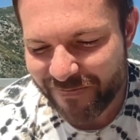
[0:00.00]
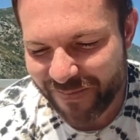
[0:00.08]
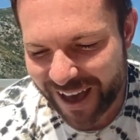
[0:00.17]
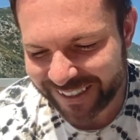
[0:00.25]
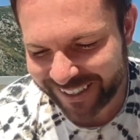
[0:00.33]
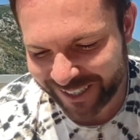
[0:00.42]

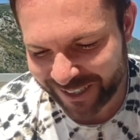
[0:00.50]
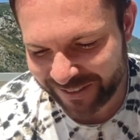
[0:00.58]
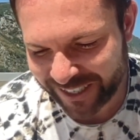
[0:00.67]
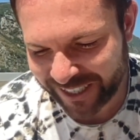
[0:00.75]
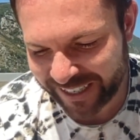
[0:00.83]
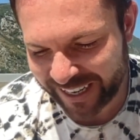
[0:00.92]
Best
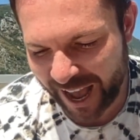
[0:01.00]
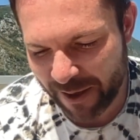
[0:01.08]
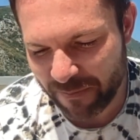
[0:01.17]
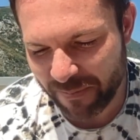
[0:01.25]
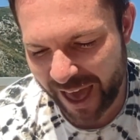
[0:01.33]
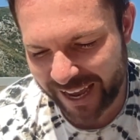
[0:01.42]
Eurovision
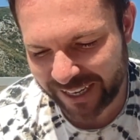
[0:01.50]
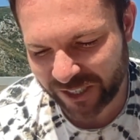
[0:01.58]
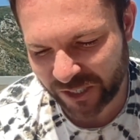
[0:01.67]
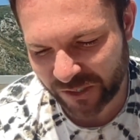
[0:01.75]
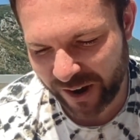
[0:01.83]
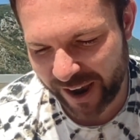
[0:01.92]

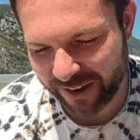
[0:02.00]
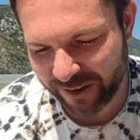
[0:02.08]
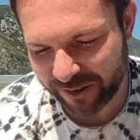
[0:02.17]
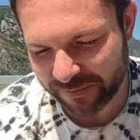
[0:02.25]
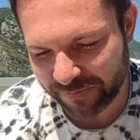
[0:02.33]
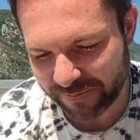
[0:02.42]
campaign
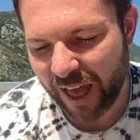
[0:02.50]
trail.